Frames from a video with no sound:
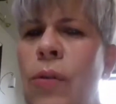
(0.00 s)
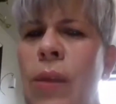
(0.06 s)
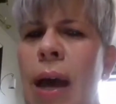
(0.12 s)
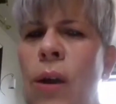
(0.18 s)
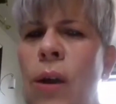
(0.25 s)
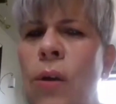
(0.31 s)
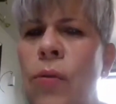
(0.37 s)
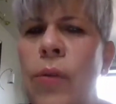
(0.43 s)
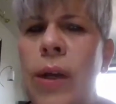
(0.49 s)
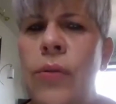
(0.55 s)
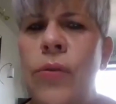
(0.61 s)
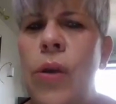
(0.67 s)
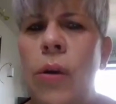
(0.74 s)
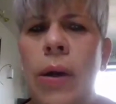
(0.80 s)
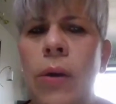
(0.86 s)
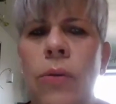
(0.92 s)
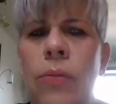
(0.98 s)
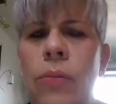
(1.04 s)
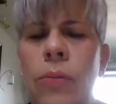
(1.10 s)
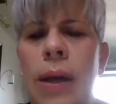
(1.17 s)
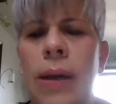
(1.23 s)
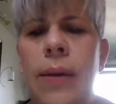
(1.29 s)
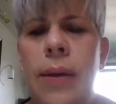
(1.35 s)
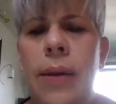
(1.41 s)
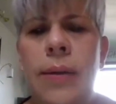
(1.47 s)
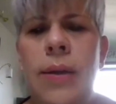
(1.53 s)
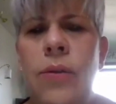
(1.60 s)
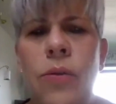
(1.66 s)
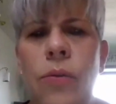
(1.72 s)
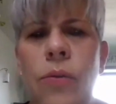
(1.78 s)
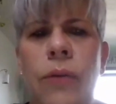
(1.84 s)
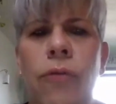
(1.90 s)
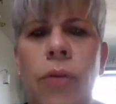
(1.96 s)
I don't think so. I don't, that
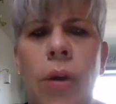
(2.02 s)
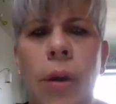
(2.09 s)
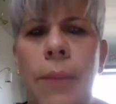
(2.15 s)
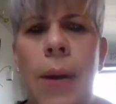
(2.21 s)
doesn't even ring a